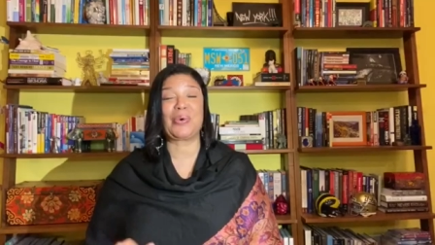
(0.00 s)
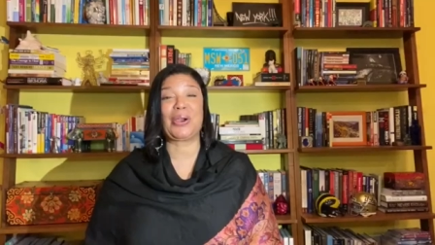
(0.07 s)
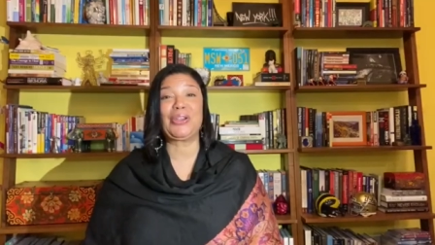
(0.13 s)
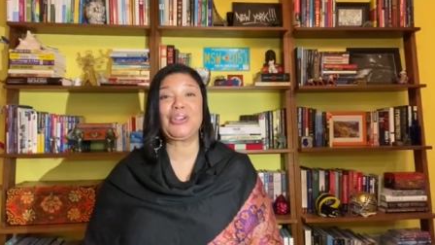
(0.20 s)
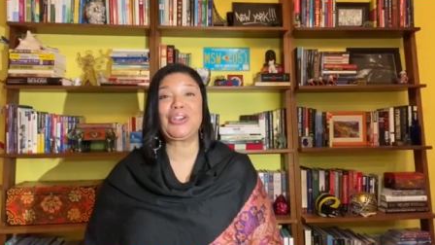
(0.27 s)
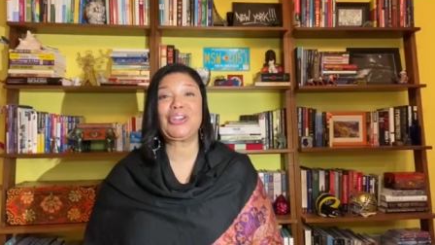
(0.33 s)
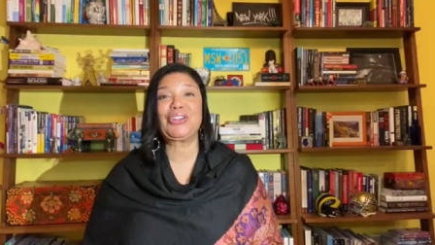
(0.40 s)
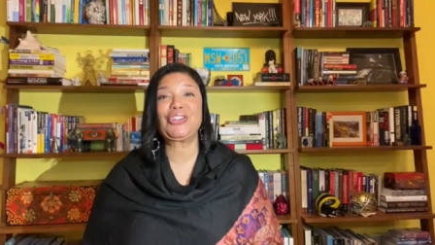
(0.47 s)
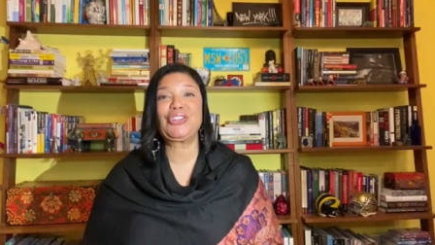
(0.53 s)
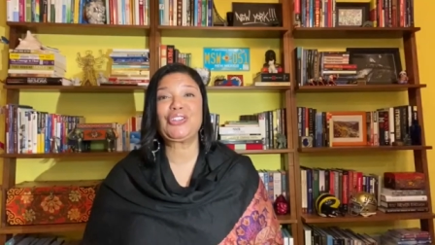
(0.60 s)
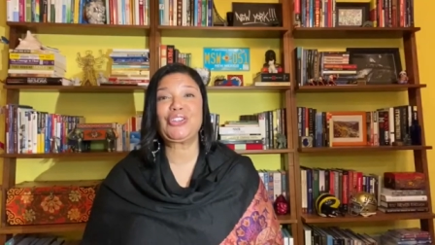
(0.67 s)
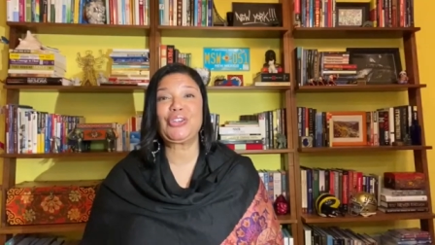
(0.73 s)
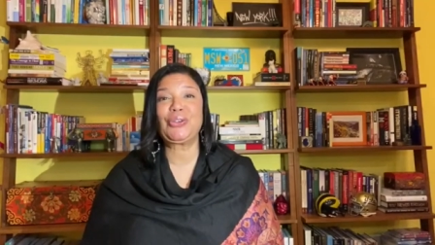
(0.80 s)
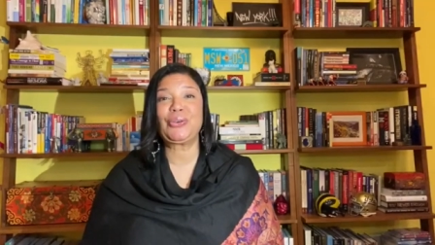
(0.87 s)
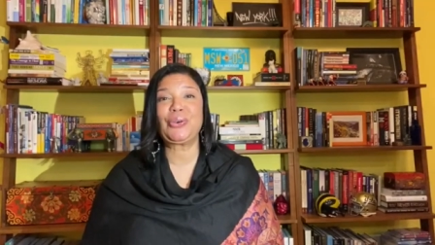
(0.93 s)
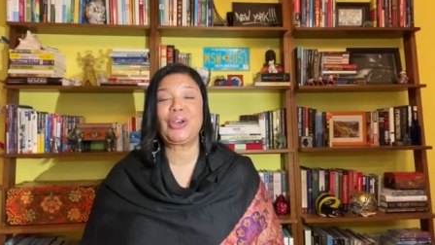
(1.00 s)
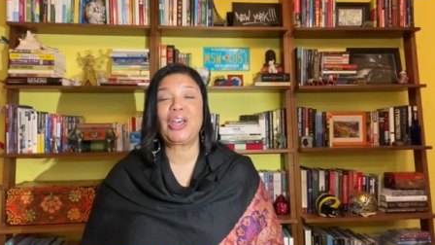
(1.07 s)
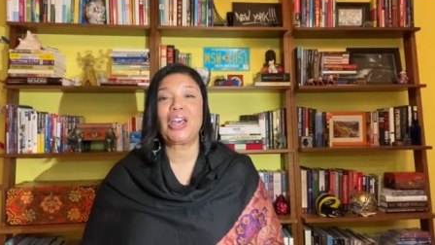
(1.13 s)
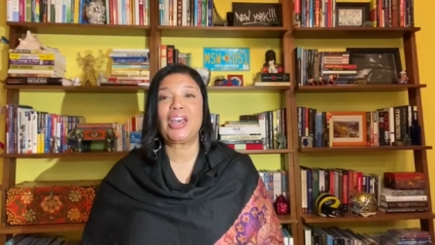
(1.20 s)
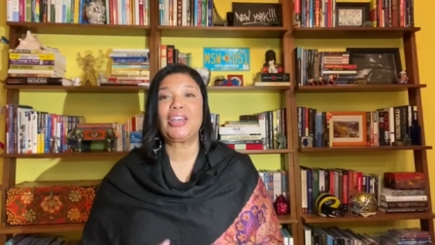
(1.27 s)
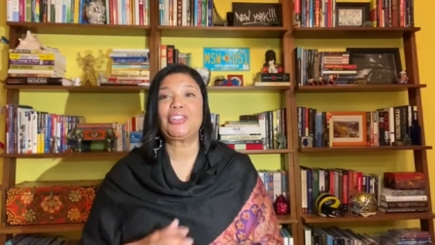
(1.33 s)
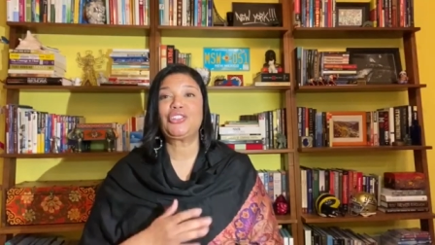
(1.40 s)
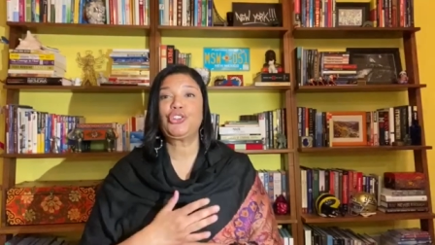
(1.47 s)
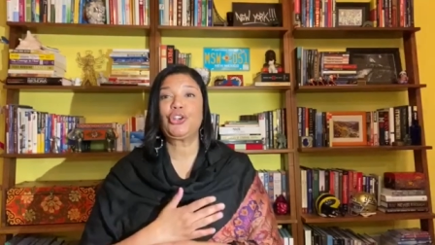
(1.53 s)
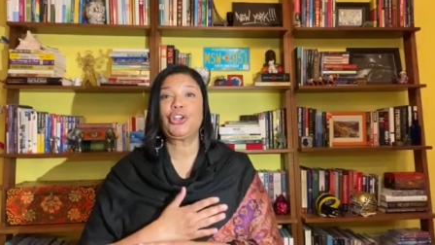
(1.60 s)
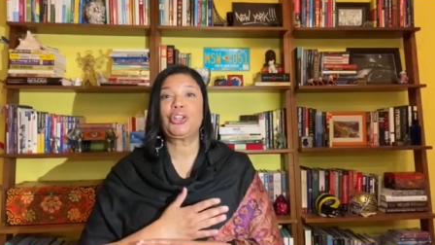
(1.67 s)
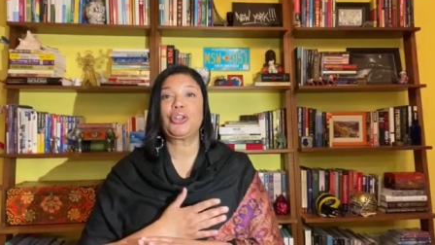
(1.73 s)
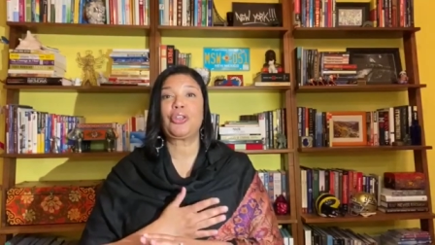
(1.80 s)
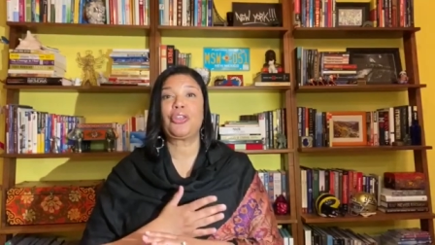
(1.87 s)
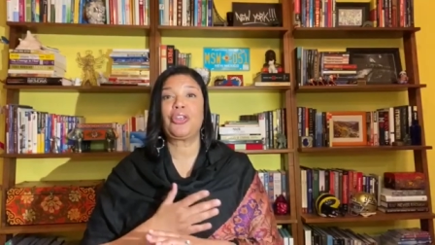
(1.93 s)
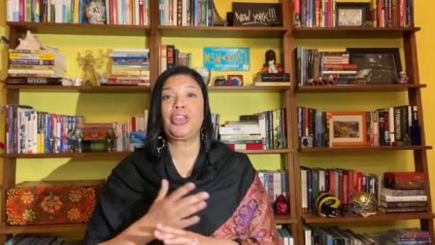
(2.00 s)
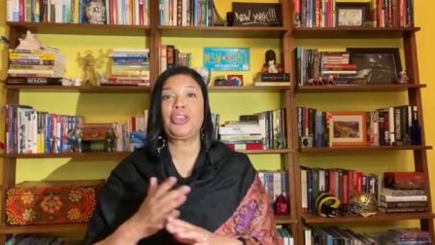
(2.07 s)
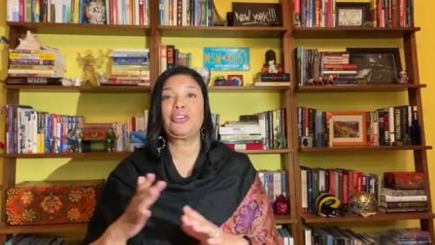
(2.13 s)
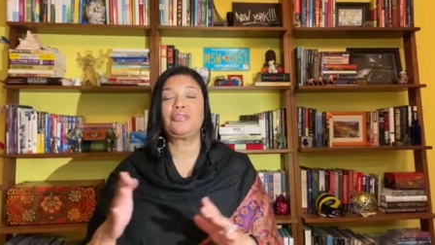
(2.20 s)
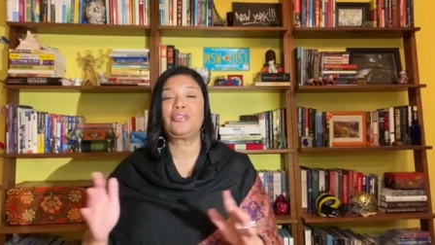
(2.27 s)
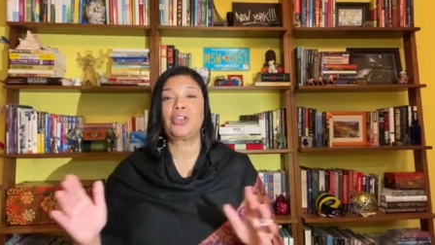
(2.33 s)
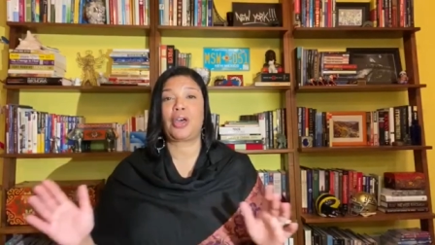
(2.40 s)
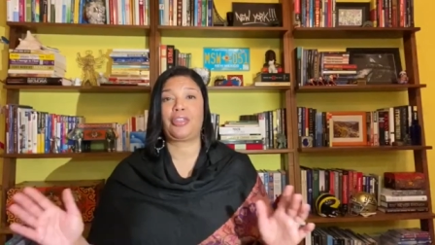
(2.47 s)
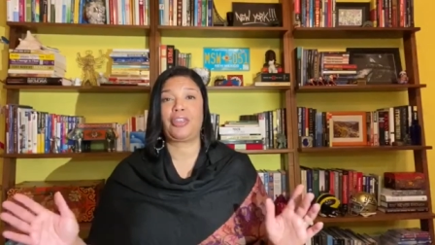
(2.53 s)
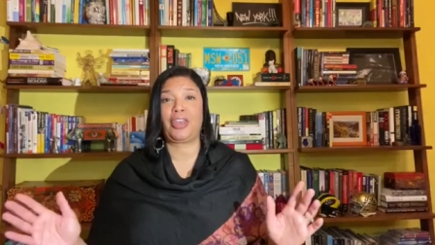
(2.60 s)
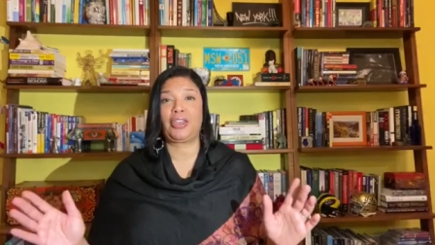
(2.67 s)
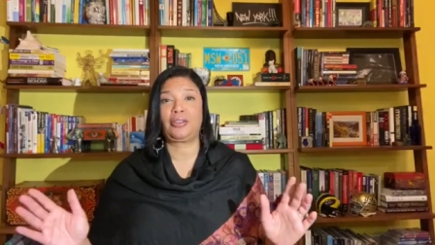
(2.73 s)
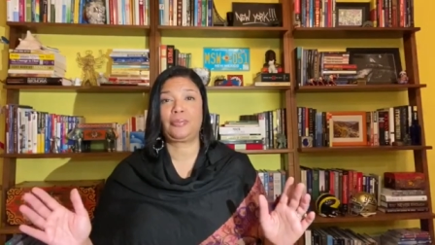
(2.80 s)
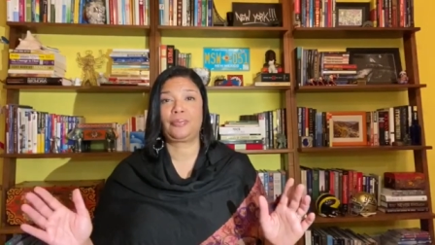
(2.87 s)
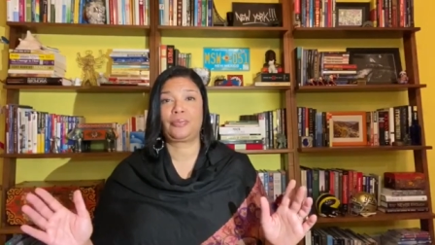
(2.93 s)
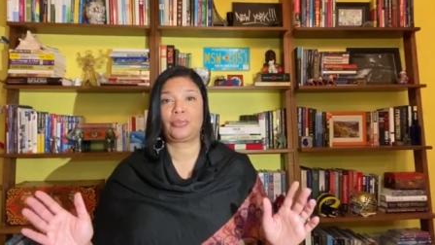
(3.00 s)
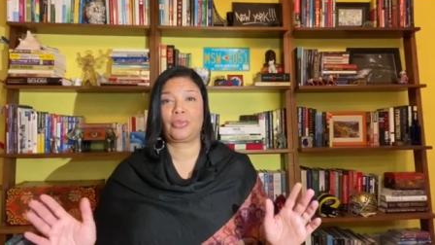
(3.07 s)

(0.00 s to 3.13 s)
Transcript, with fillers: What you're gonna do is you're gonna think of nothing